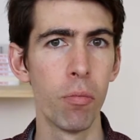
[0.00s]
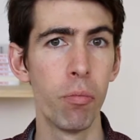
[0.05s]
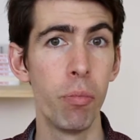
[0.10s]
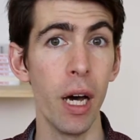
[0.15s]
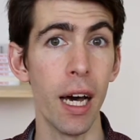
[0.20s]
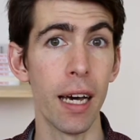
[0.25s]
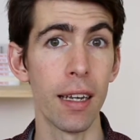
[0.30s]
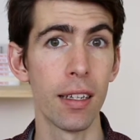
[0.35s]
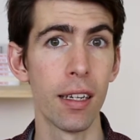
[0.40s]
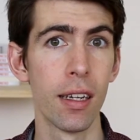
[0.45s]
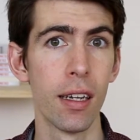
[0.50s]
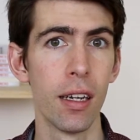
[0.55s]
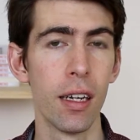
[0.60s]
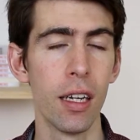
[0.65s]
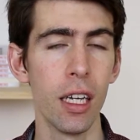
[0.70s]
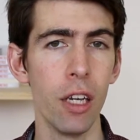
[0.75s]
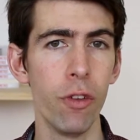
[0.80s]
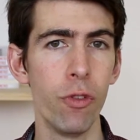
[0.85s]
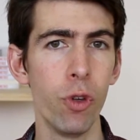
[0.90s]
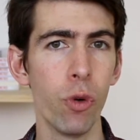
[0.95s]
But
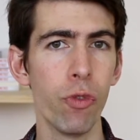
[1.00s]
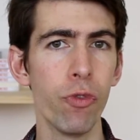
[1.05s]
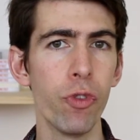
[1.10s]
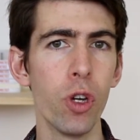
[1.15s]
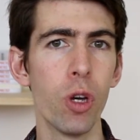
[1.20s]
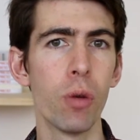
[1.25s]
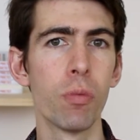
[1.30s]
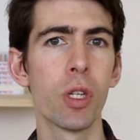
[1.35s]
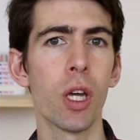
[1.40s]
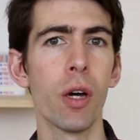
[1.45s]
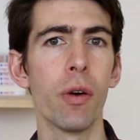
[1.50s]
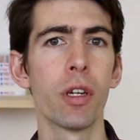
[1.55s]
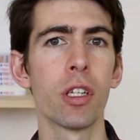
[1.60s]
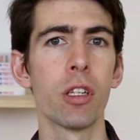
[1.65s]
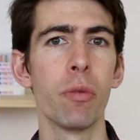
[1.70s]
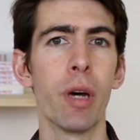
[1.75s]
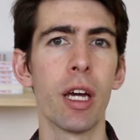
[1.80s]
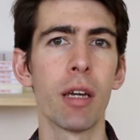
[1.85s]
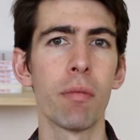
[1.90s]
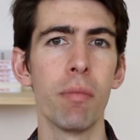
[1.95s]
if your firm's going
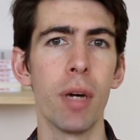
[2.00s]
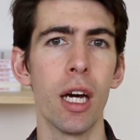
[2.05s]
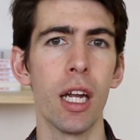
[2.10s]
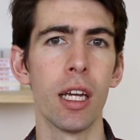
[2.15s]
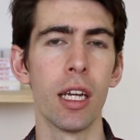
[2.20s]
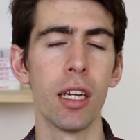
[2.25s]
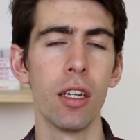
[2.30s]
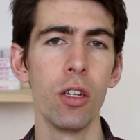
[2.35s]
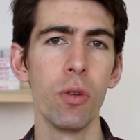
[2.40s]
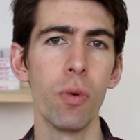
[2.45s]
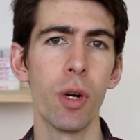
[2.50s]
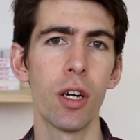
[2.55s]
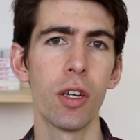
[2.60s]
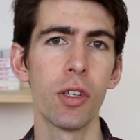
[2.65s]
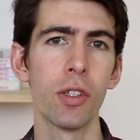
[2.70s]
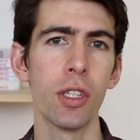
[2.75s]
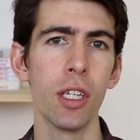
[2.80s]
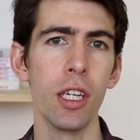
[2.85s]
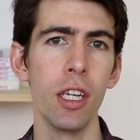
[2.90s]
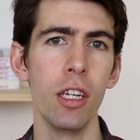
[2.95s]
to make money and you are a
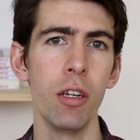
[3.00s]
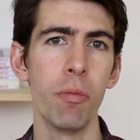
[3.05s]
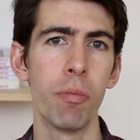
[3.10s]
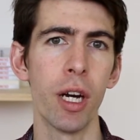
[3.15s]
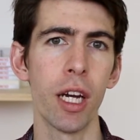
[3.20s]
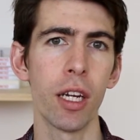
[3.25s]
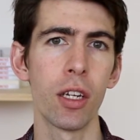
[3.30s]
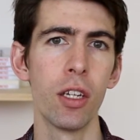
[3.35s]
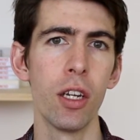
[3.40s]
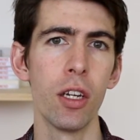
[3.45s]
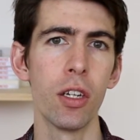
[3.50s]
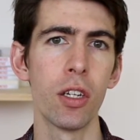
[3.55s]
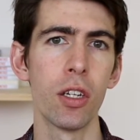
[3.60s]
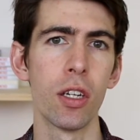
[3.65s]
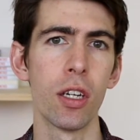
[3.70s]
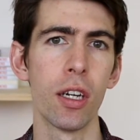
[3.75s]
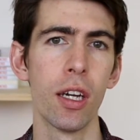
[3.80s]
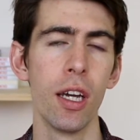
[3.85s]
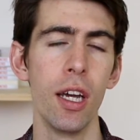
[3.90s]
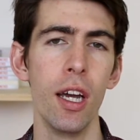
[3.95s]
senior
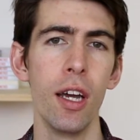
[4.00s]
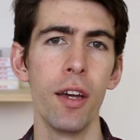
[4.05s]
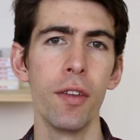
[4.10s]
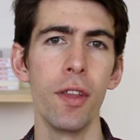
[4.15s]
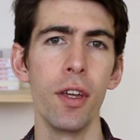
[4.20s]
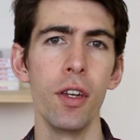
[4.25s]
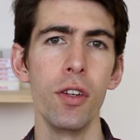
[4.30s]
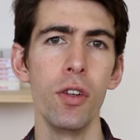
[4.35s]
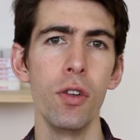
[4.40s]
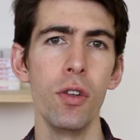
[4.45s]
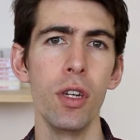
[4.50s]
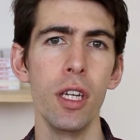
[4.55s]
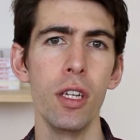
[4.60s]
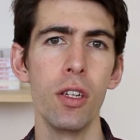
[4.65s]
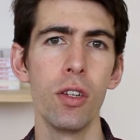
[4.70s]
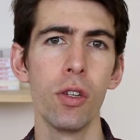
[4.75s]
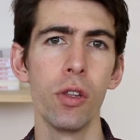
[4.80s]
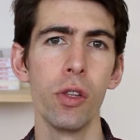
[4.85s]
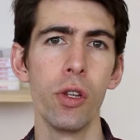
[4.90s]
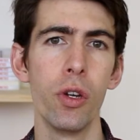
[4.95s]
practitioner, then you
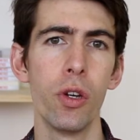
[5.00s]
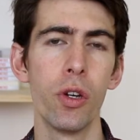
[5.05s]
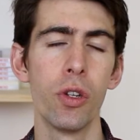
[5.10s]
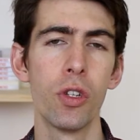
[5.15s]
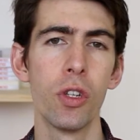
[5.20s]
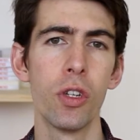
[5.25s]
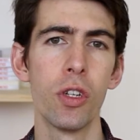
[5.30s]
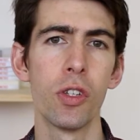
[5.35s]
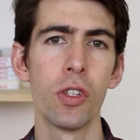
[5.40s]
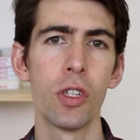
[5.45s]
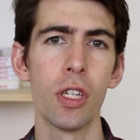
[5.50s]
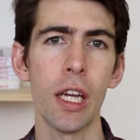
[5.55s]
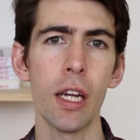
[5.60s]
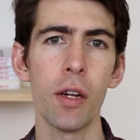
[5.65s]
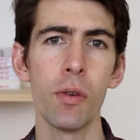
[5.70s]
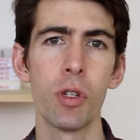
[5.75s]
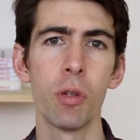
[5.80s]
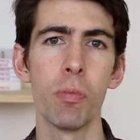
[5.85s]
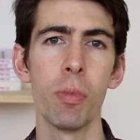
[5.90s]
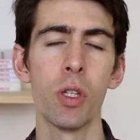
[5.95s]
need to learn to
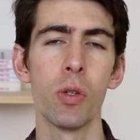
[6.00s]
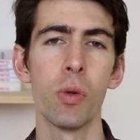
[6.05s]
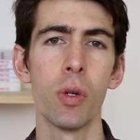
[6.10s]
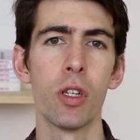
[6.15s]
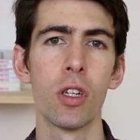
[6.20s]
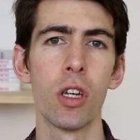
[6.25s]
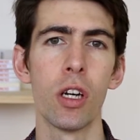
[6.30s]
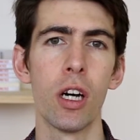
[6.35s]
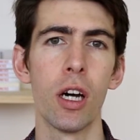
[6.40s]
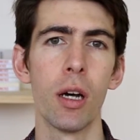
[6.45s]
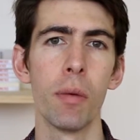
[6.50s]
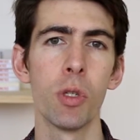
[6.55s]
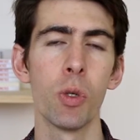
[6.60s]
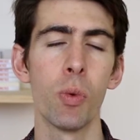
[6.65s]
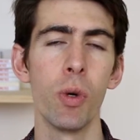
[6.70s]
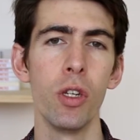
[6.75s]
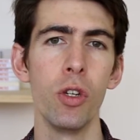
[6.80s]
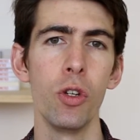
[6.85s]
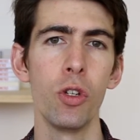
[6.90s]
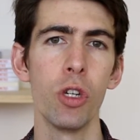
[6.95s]
distinguish between times
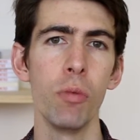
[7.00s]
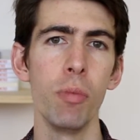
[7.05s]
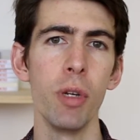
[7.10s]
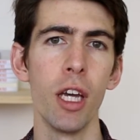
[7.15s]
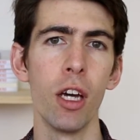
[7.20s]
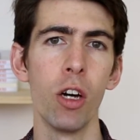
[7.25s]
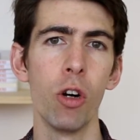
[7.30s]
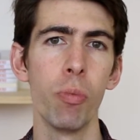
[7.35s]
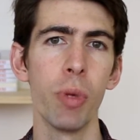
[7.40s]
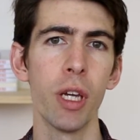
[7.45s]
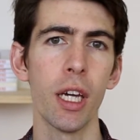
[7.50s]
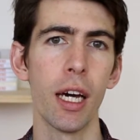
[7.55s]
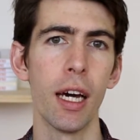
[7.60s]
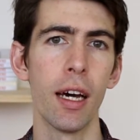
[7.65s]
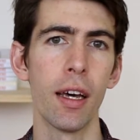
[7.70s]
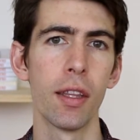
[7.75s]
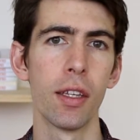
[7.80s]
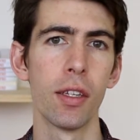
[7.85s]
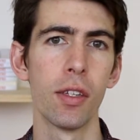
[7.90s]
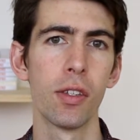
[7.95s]
when you should be helping
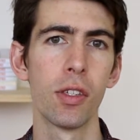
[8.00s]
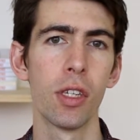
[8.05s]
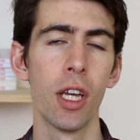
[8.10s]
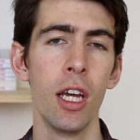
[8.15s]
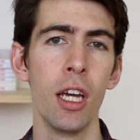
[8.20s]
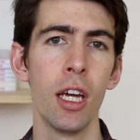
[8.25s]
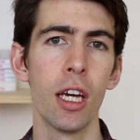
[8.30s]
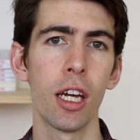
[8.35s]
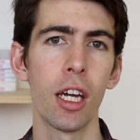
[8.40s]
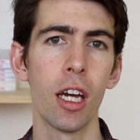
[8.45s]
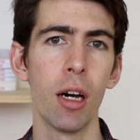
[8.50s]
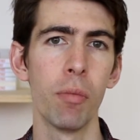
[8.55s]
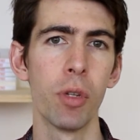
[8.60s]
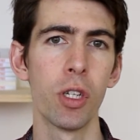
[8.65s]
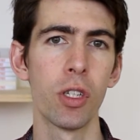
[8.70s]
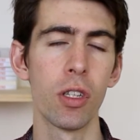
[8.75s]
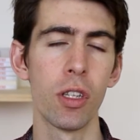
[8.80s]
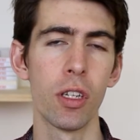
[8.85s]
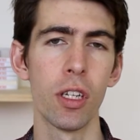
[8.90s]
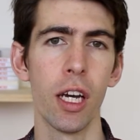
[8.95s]
others
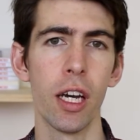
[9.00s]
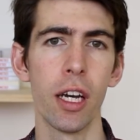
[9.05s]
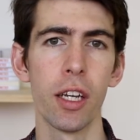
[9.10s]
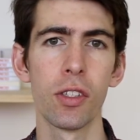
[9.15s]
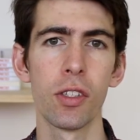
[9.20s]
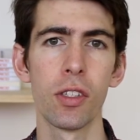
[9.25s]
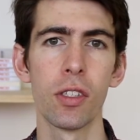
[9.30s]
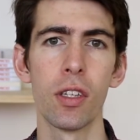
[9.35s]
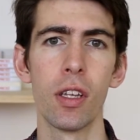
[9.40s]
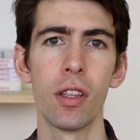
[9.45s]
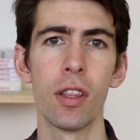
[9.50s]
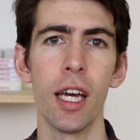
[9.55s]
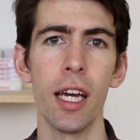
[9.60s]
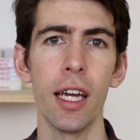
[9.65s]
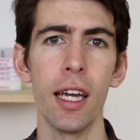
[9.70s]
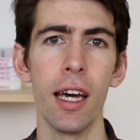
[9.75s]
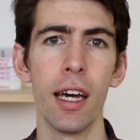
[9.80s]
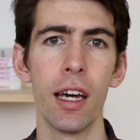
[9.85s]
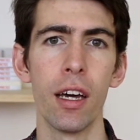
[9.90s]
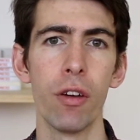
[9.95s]
accomplish the tasks that
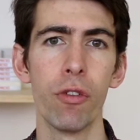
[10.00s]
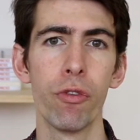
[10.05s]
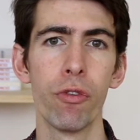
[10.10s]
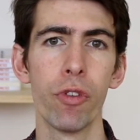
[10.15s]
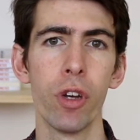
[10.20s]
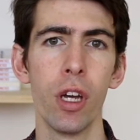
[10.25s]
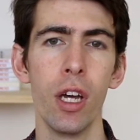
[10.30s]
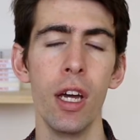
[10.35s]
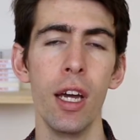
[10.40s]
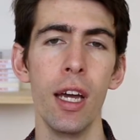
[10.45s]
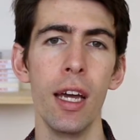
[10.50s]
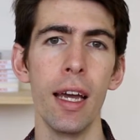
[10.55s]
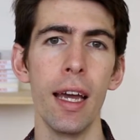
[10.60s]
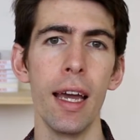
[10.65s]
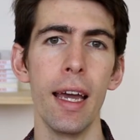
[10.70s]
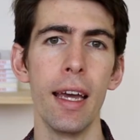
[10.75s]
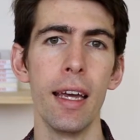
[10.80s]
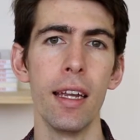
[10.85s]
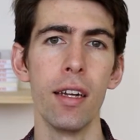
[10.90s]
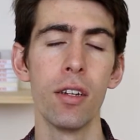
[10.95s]
they have
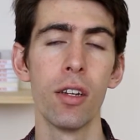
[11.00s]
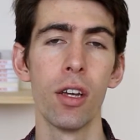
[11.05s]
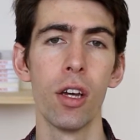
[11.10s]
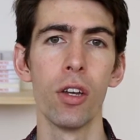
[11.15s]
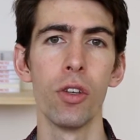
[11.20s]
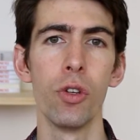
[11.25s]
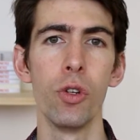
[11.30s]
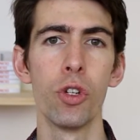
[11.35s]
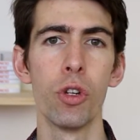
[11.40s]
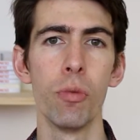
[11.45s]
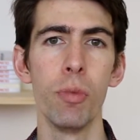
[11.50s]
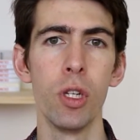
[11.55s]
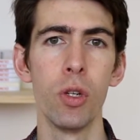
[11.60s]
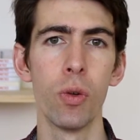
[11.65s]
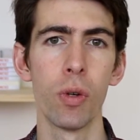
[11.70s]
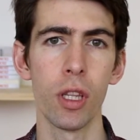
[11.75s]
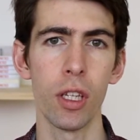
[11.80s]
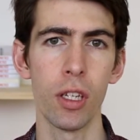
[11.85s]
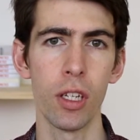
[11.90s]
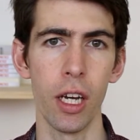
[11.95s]
and you should be
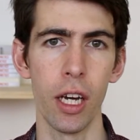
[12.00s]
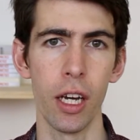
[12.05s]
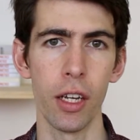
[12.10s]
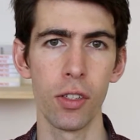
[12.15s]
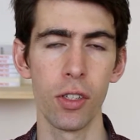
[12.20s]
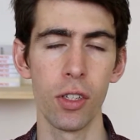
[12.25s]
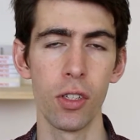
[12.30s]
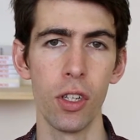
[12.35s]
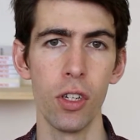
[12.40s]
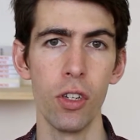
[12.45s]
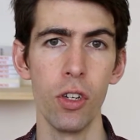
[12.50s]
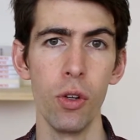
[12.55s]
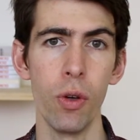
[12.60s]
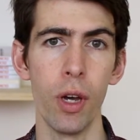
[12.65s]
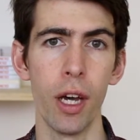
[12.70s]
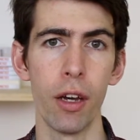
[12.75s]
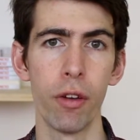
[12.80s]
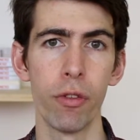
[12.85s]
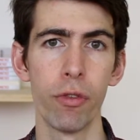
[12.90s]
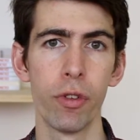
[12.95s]
doing the tasks that you
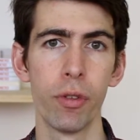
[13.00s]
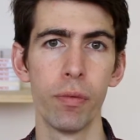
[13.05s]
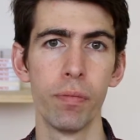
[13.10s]
have.